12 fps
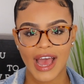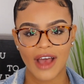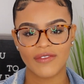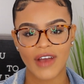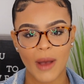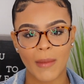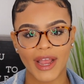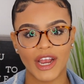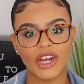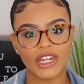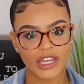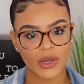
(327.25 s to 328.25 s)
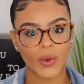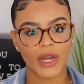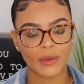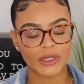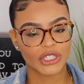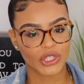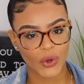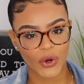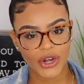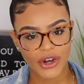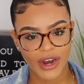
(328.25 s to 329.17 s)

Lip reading: of how my hair looked when it was shorter,